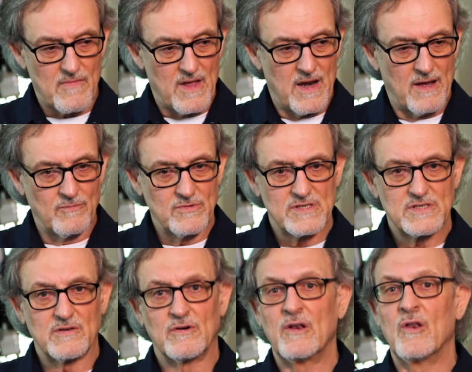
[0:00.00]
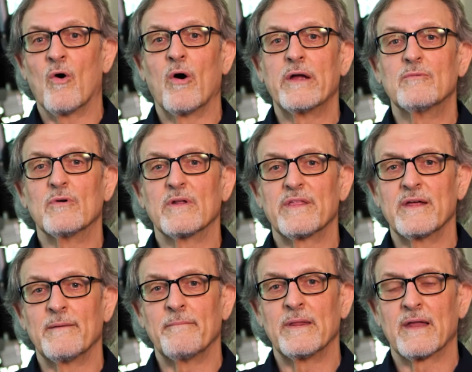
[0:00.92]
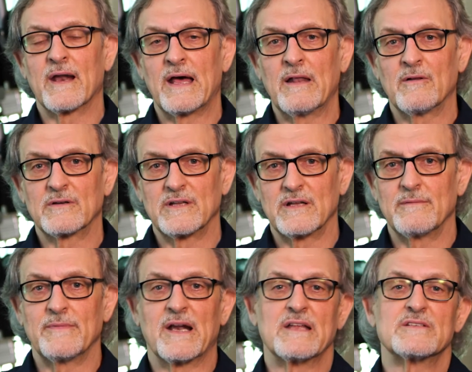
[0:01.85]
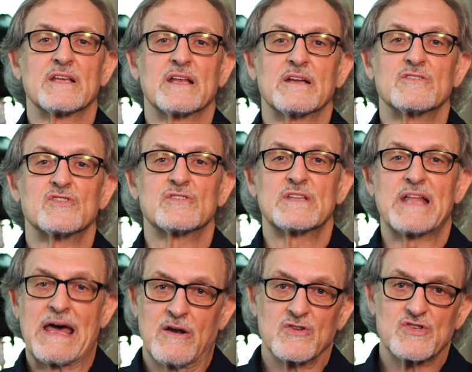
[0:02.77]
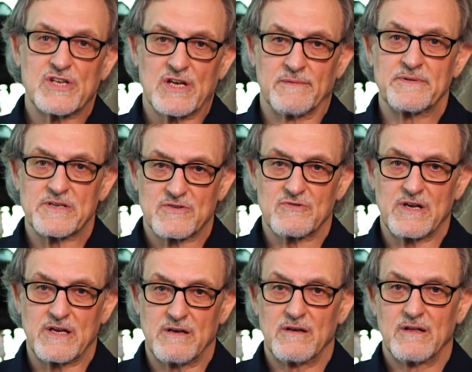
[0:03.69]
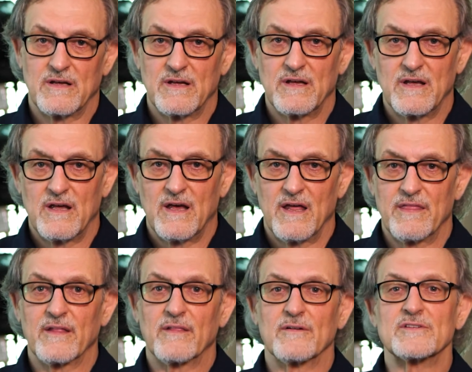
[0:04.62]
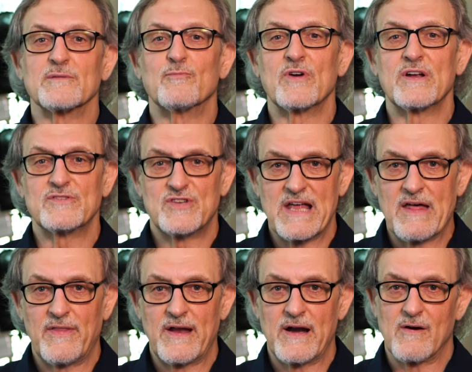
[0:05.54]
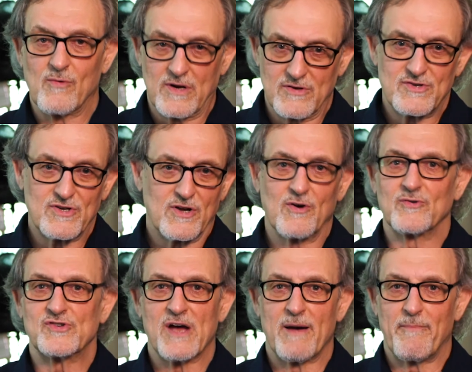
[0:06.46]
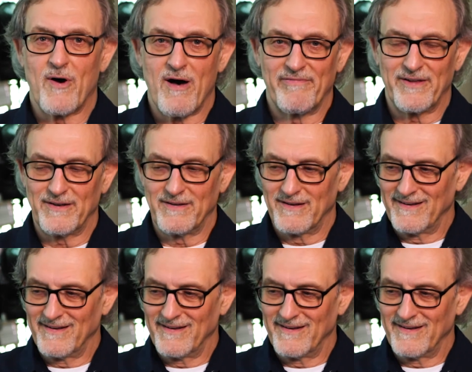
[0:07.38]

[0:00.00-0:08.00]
And I was so annoyed with him that I looked at him and I said, "It's down in Shelby Street. I think there's a bridge down there. Why don't you go jump off it?"